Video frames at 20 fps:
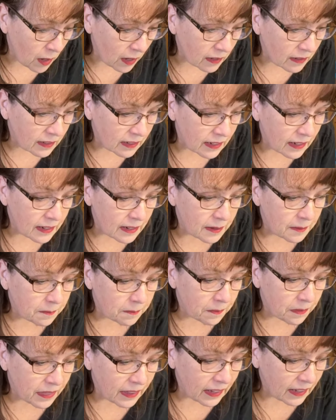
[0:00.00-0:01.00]
Welcome,
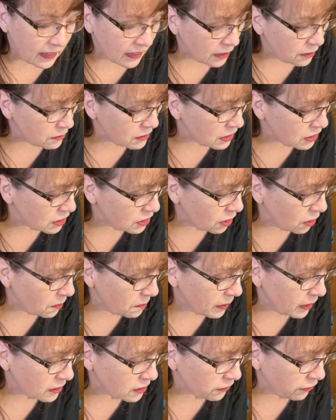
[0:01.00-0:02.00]
welcome.
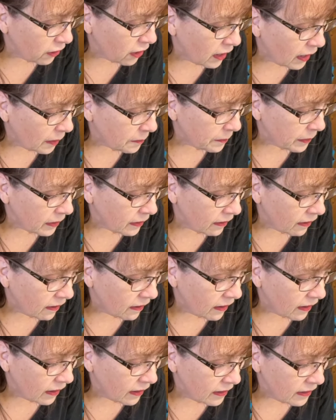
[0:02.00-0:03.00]
Thank you so much
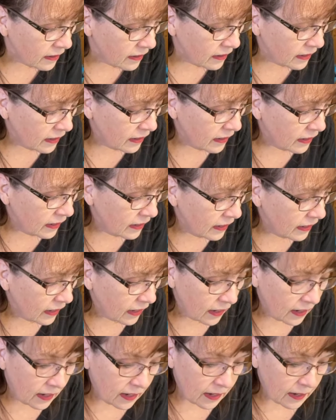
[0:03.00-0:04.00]
for hopping on.